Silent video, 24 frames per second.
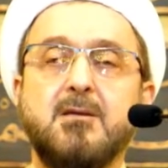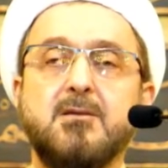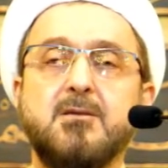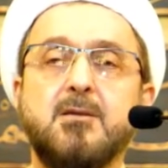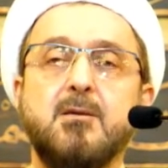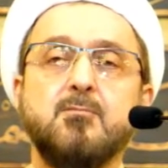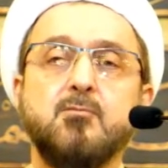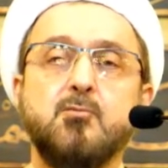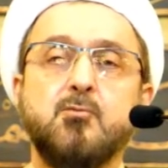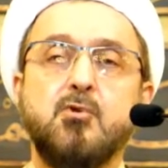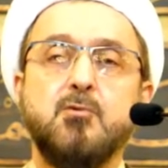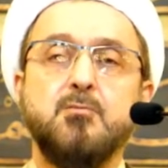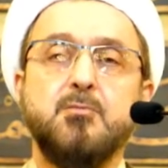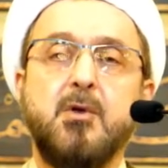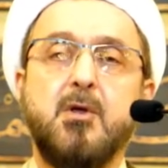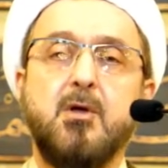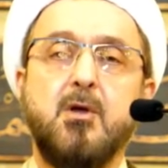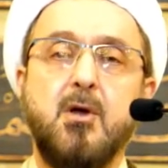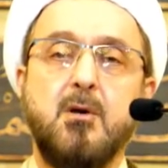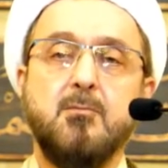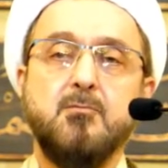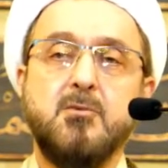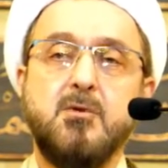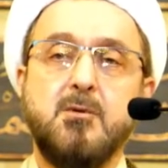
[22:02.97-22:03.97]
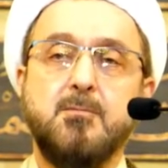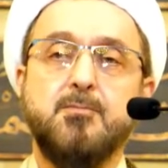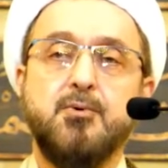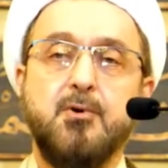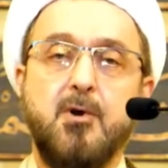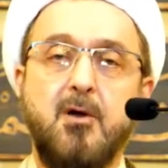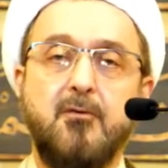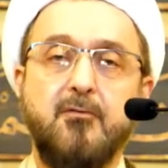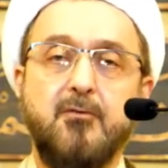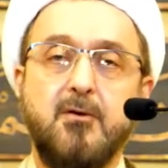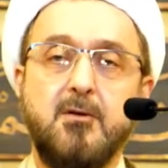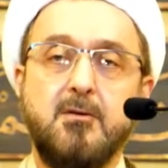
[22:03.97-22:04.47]
them to become the
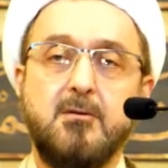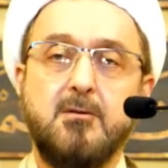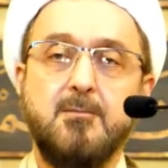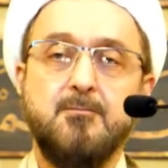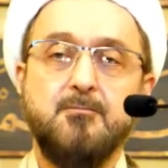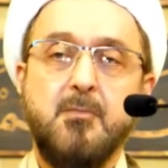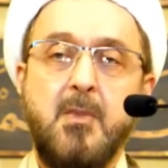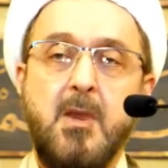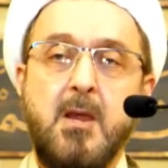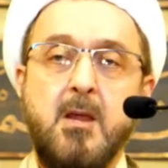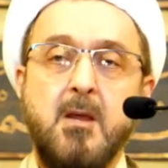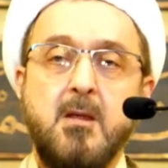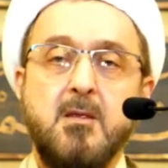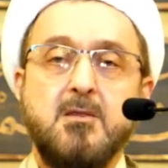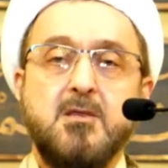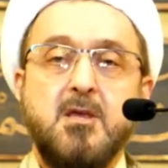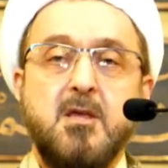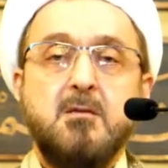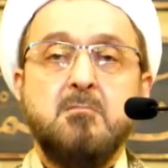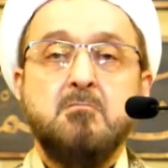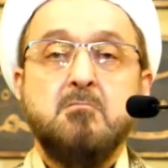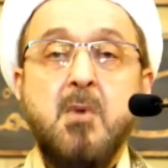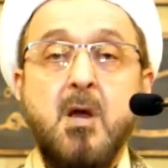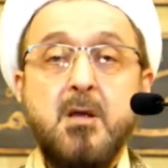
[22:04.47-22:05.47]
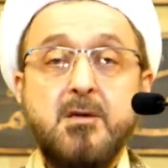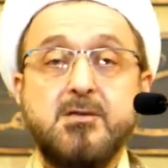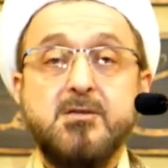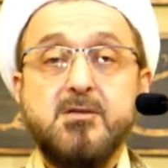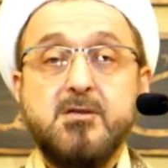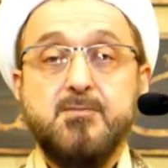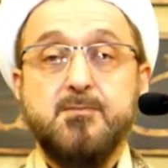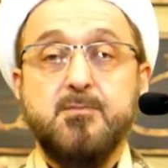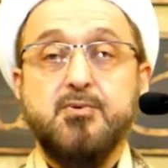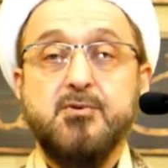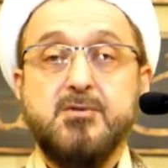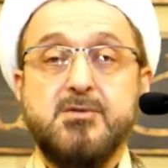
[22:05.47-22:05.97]
Prophet, they
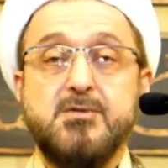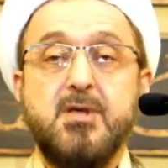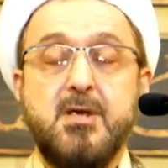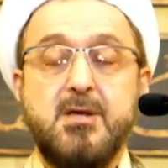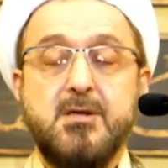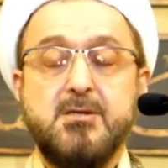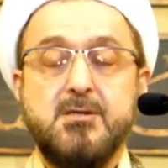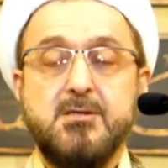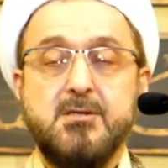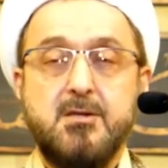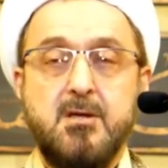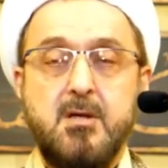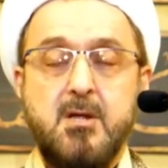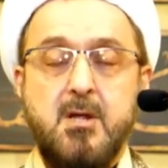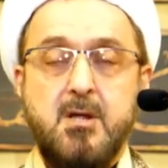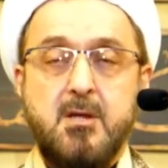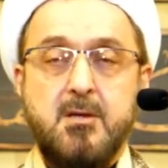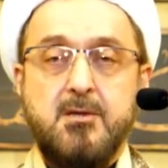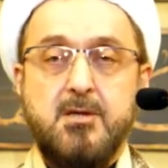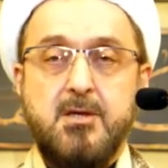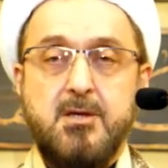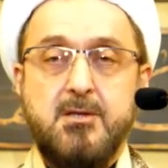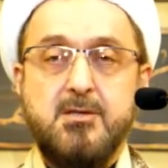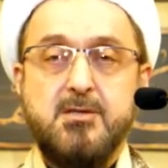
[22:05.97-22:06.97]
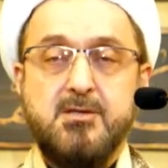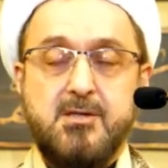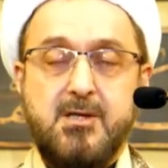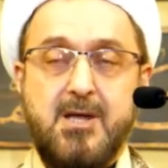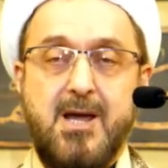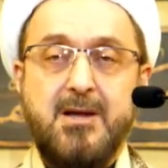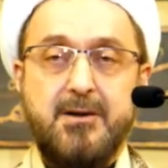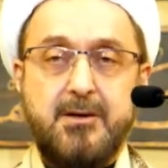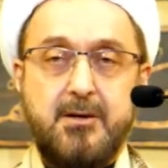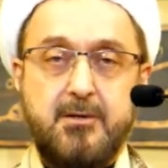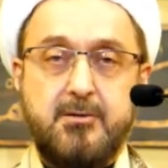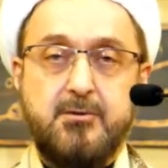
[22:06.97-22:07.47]
must possess these
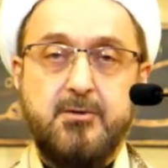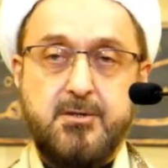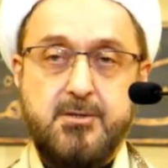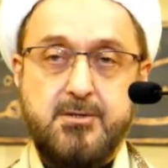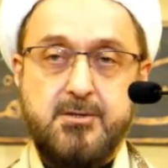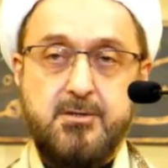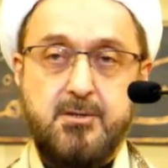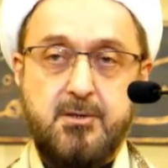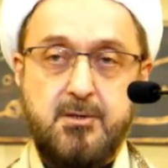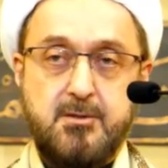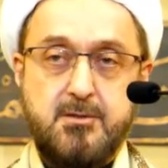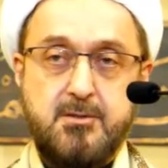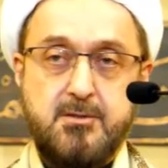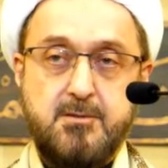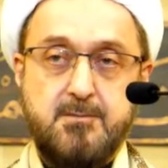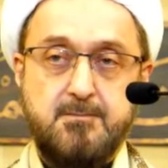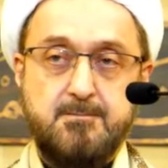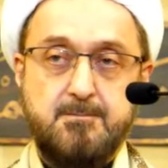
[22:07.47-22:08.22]
characteristics.